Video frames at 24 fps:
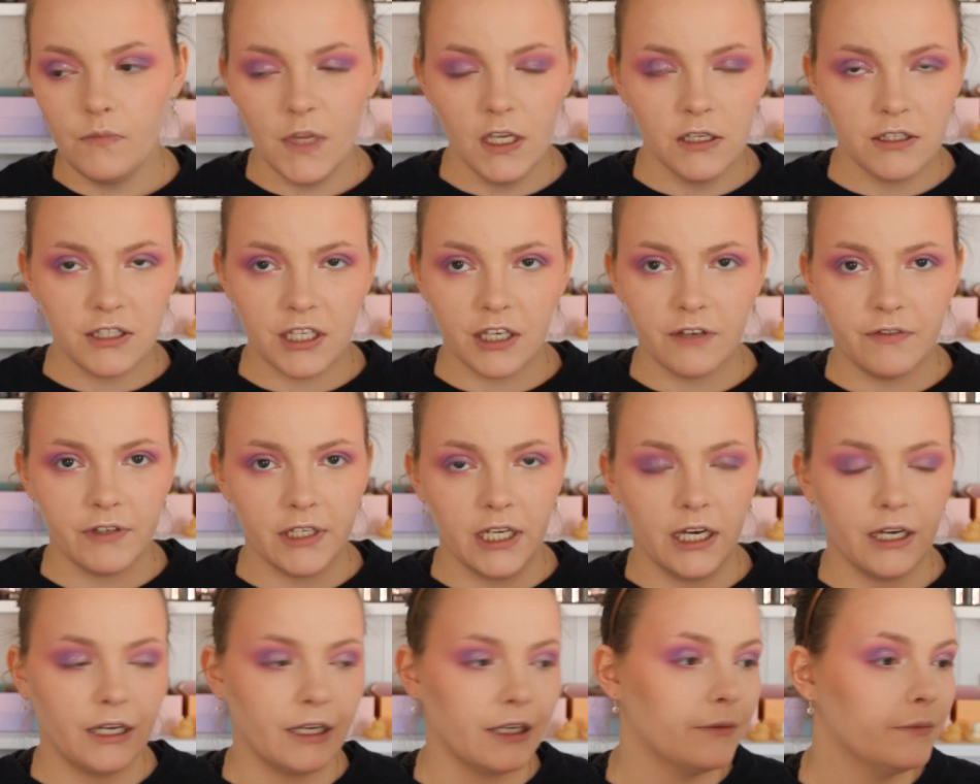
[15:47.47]
See if you
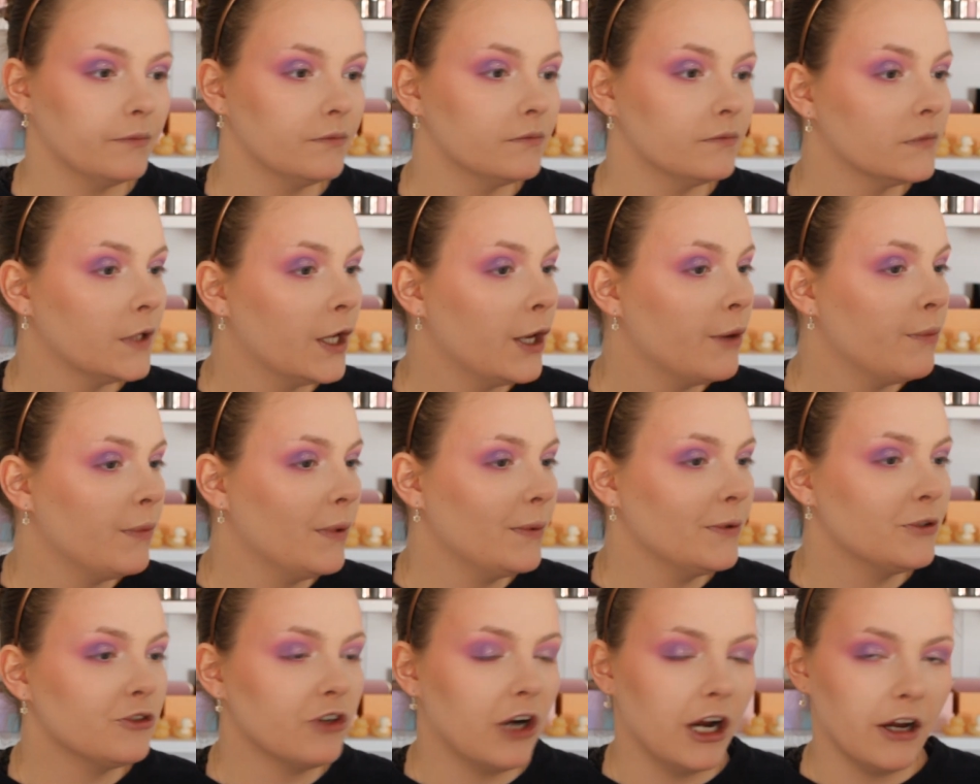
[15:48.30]
like it.
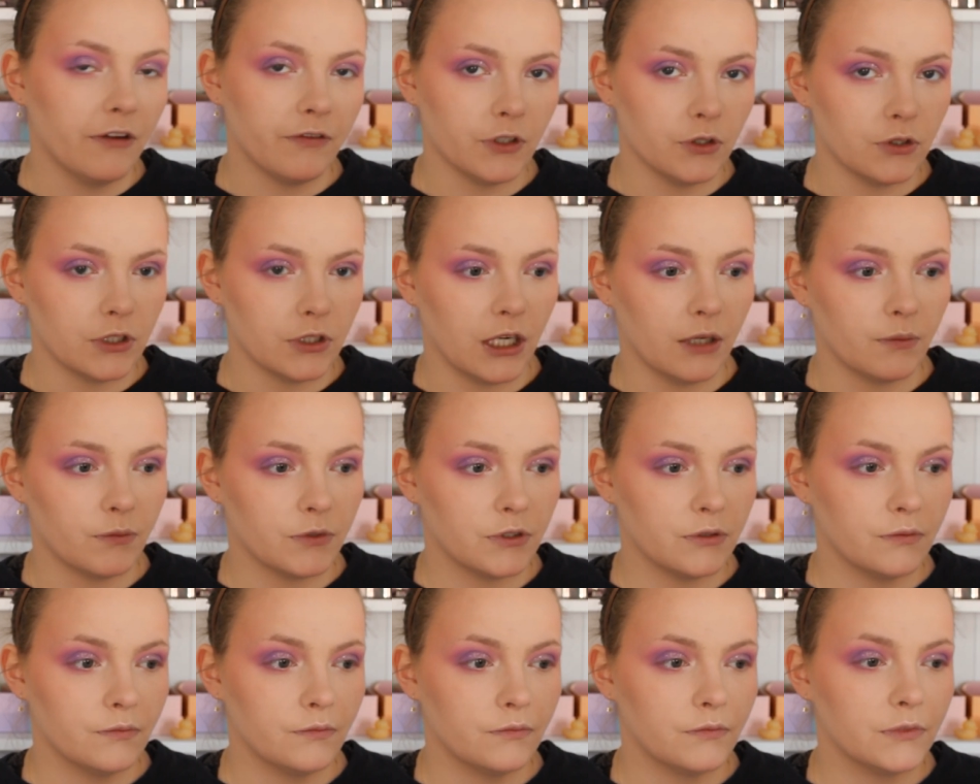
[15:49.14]
Maybe try it a few
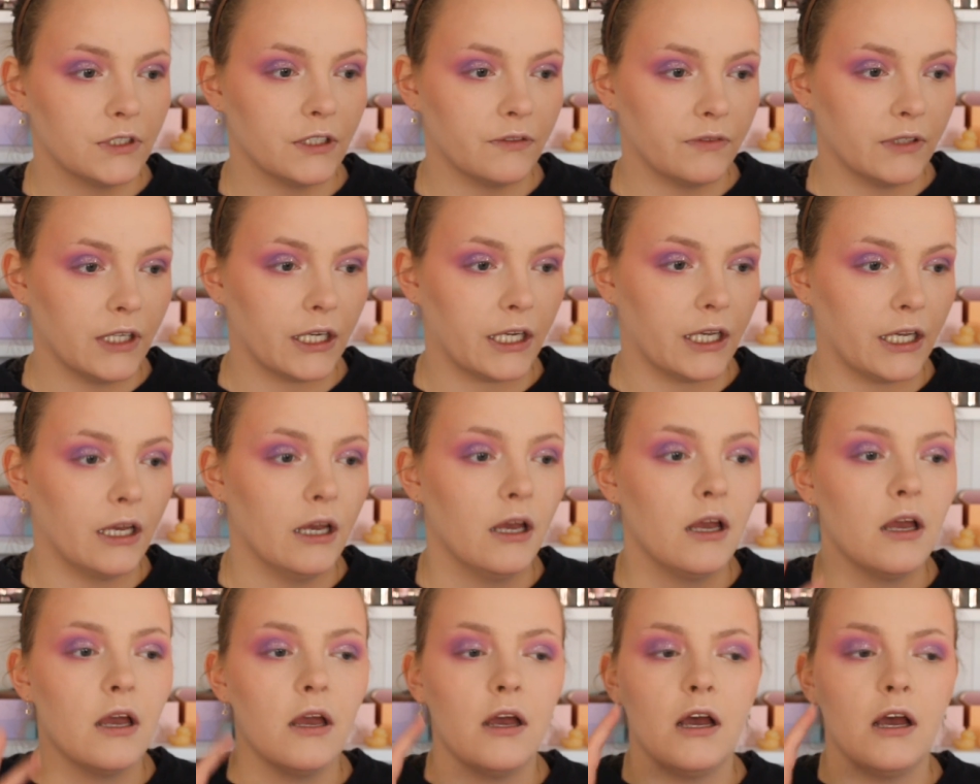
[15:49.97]
times. See if you like it.